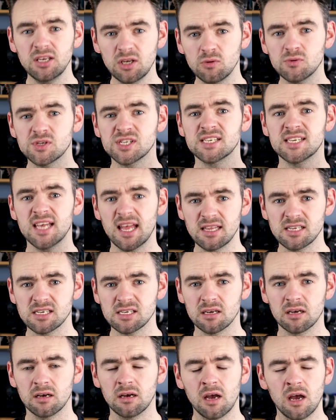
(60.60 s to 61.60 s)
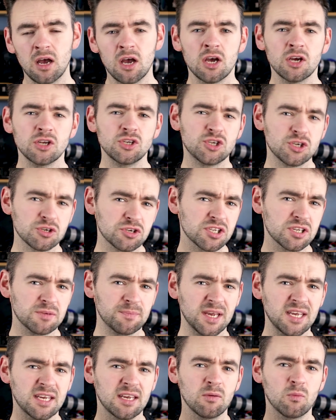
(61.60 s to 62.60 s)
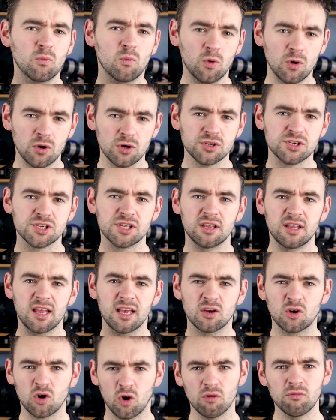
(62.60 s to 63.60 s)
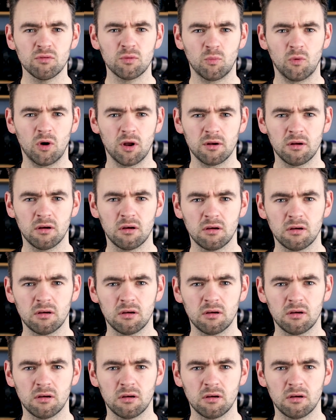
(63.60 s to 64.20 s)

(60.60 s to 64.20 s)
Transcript: new sensor just to make it worse than their current one.